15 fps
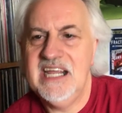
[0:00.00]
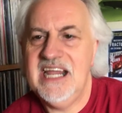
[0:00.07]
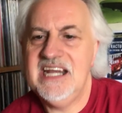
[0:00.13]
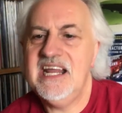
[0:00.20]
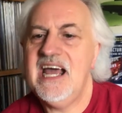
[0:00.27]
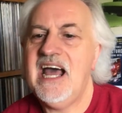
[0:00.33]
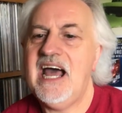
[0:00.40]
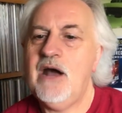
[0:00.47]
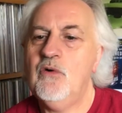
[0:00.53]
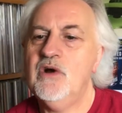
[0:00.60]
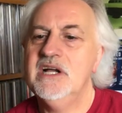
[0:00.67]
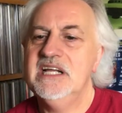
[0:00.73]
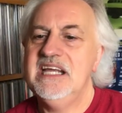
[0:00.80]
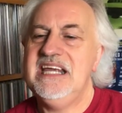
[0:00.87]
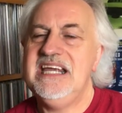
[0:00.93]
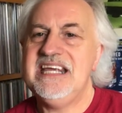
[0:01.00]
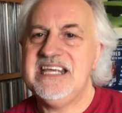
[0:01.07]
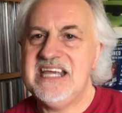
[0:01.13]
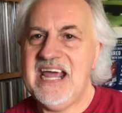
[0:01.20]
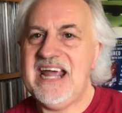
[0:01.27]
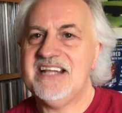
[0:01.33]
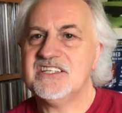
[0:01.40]
in how he
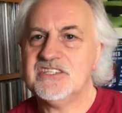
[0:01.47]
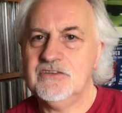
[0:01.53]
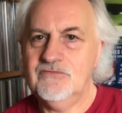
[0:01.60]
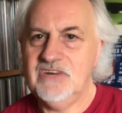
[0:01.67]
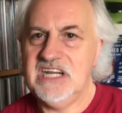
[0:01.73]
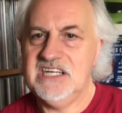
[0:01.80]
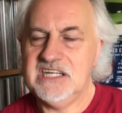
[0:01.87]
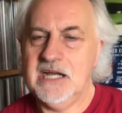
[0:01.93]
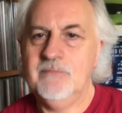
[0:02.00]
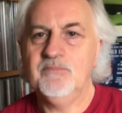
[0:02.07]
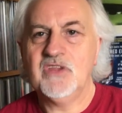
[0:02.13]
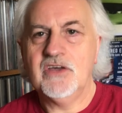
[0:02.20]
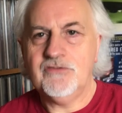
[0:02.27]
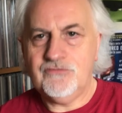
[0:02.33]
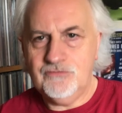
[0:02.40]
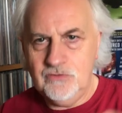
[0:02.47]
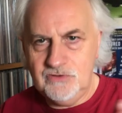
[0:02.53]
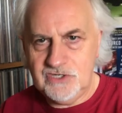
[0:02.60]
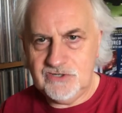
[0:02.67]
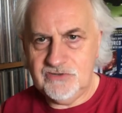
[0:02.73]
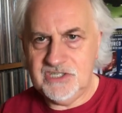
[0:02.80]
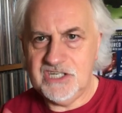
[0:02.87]
gets the reader through
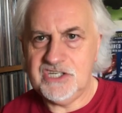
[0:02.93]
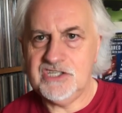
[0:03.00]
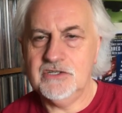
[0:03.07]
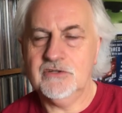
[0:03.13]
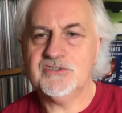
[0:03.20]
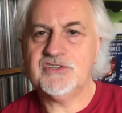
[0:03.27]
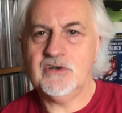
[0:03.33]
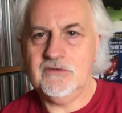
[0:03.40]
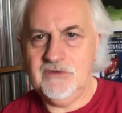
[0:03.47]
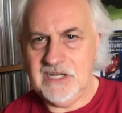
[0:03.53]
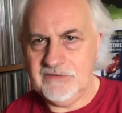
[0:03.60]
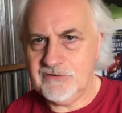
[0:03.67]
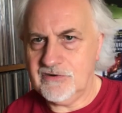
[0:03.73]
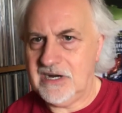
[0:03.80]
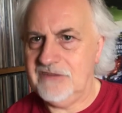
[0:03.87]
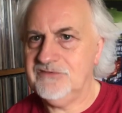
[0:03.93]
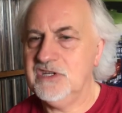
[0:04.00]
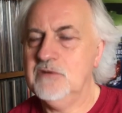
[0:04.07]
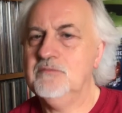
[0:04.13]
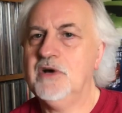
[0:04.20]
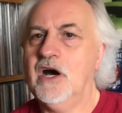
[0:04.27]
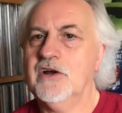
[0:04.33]
the traditional sort of
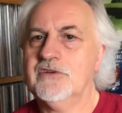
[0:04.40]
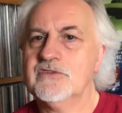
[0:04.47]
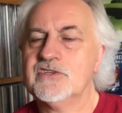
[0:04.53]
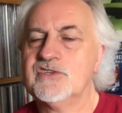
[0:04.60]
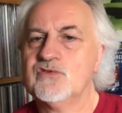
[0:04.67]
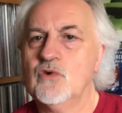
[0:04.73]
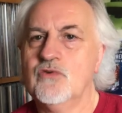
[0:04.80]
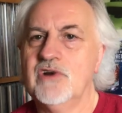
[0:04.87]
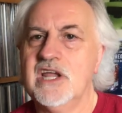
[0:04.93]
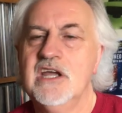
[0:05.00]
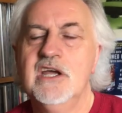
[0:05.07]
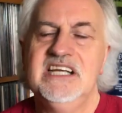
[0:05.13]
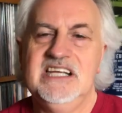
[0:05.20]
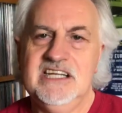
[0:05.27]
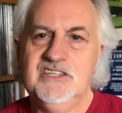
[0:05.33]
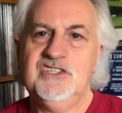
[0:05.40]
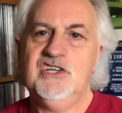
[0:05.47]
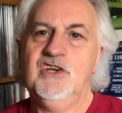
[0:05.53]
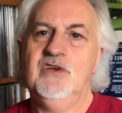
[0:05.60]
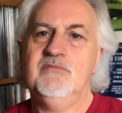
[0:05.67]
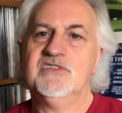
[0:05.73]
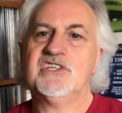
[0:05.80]
Lovecraftian part of the story in
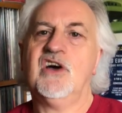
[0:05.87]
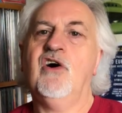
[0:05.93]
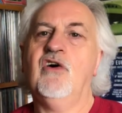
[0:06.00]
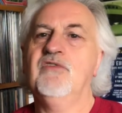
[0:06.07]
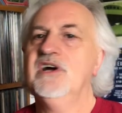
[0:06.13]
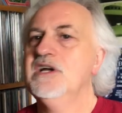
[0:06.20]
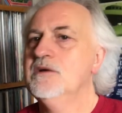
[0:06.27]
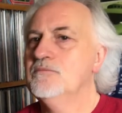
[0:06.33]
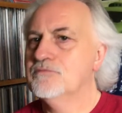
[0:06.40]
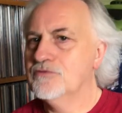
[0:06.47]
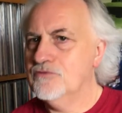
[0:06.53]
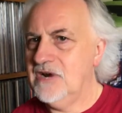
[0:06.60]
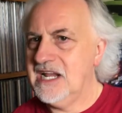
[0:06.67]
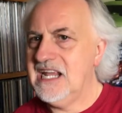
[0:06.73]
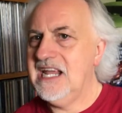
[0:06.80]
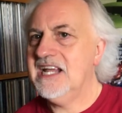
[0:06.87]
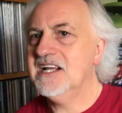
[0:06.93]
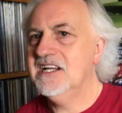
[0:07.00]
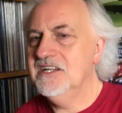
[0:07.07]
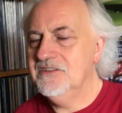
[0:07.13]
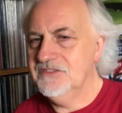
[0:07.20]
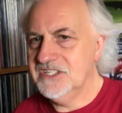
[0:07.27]
terms of
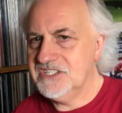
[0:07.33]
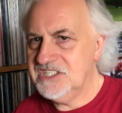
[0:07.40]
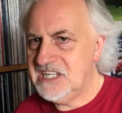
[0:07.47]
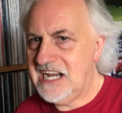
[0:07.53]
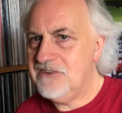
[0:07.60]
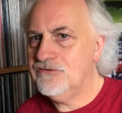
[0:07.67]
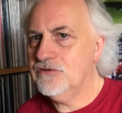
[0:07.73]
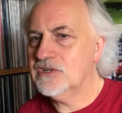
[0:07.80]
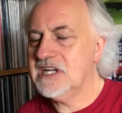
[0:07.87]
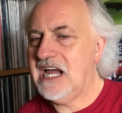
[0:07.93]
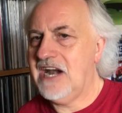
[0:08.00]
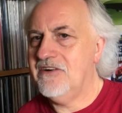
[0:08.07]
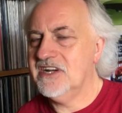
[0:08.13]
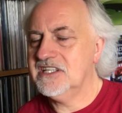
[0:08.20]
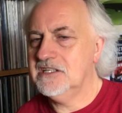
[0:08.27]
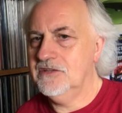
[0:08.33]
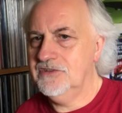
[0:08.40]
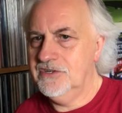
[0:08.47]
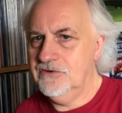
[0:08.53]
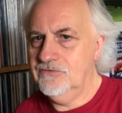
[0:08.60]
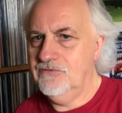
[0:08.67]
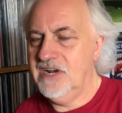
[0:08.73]
bringing the central character, the
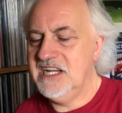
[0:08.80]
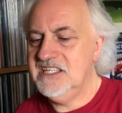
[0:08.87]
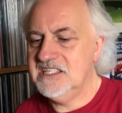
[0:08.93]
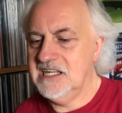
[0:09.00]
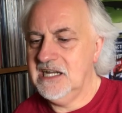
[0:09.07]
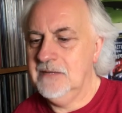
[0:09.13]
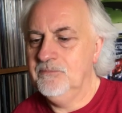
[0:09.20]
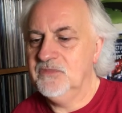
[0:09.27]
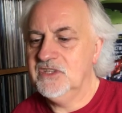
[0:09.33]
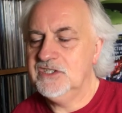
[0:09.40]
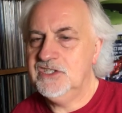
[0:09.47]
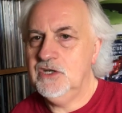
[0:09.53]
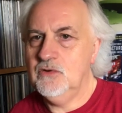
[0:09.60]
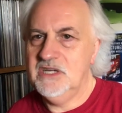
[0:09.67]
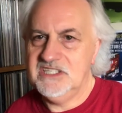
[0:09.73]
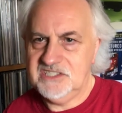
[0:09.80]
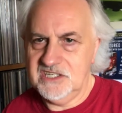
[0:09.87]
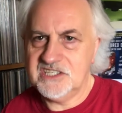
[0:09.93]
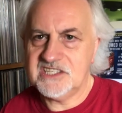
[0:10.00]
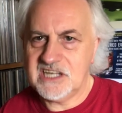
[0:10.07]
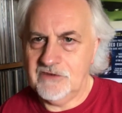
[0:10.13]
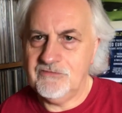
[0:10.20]
narrator, to his
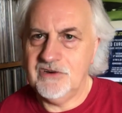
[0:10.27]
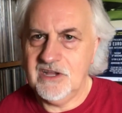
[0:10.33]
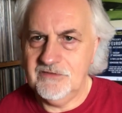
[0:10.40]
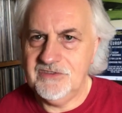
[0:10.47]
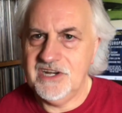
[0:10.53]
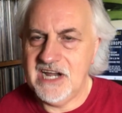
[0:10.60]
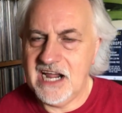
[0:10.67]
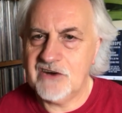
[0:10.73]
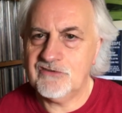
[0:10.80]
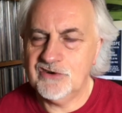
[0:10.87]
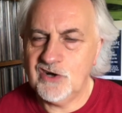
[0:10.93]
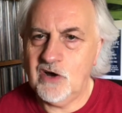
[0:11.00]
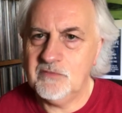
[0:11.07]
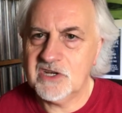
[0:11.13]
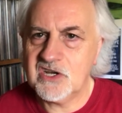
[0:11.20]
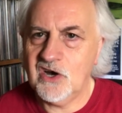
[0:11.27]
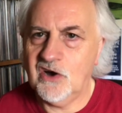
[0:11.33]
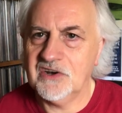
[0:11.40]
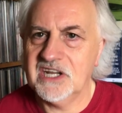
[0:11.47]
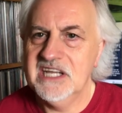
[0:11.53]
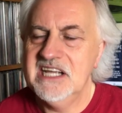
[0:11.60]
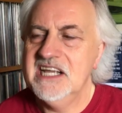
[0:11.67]
discovery of the Necronomicon.